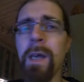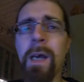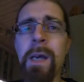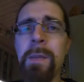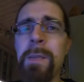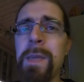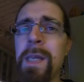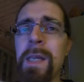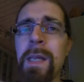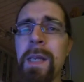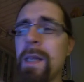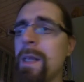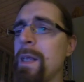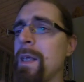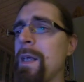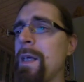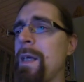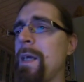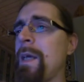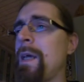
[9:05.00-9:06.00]
A
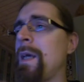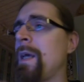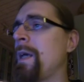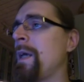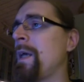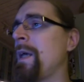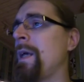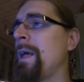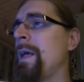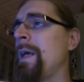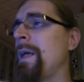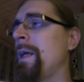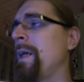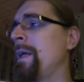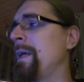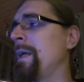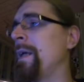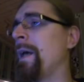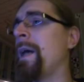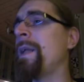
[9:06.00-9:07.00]

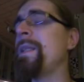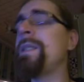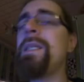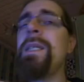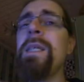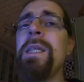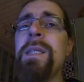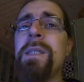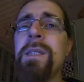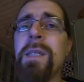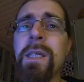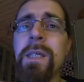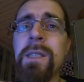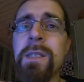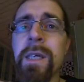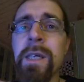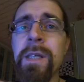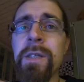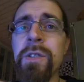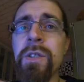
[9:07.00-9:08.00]
T6
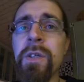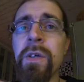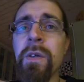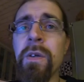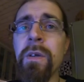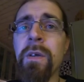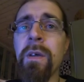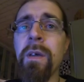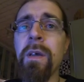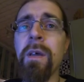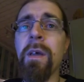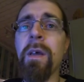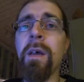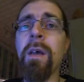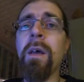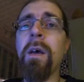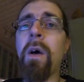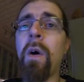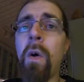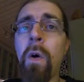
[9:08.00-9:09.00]
engine,
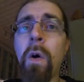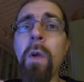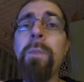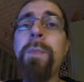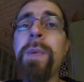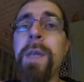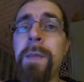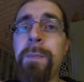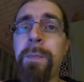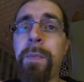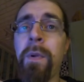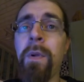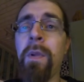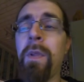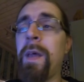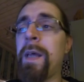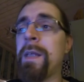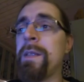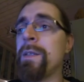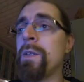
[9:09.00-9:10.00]
all people
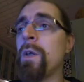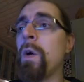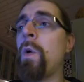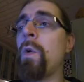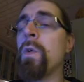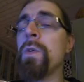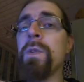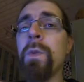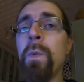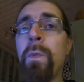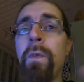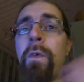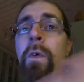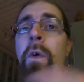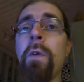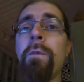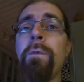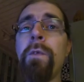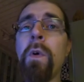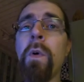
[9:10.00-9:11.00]
that knows
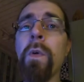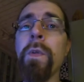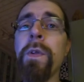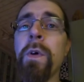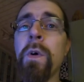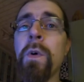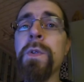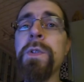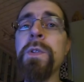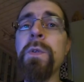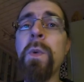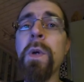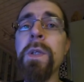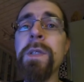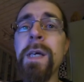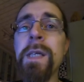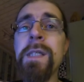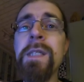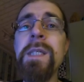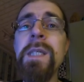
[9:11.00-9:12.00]
Volvo knows what
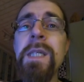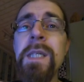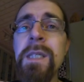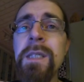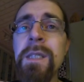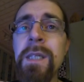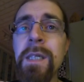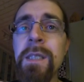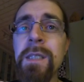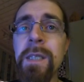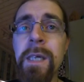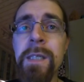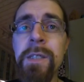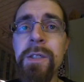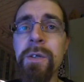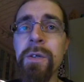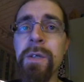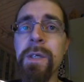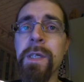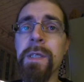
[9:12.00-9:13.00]
a T6
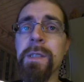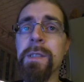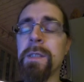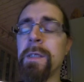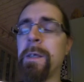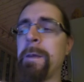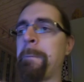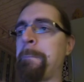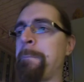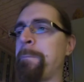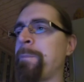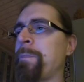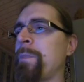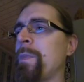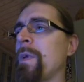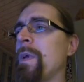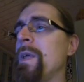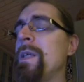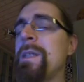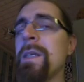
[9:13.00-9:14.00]
engine is.
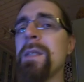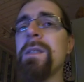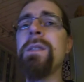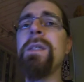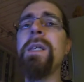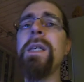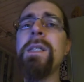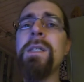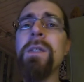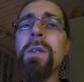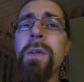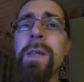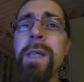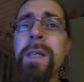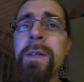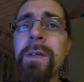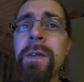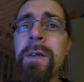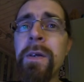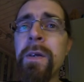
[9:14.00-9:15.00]
It's a
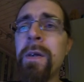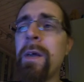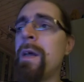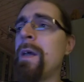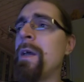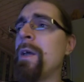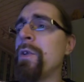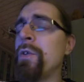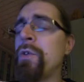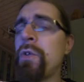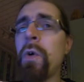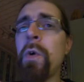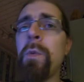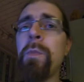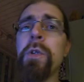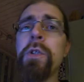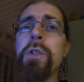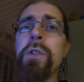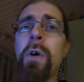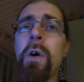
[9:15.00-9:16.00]
6-cylinder
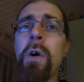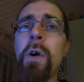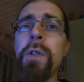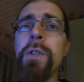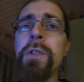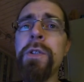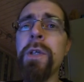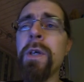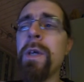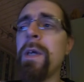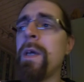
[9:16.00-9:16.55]
turbocharged